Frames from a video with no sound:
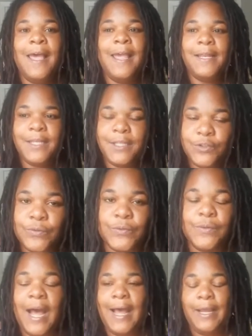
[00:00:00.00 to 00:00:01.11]
And it is
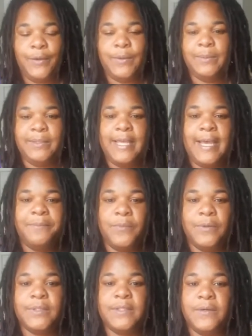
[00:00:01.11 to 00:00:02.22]
true, I agree with that
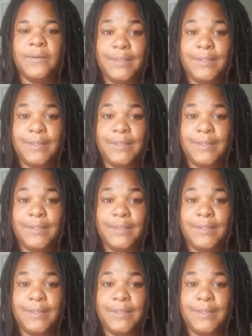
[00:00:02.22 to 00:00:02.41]
more so.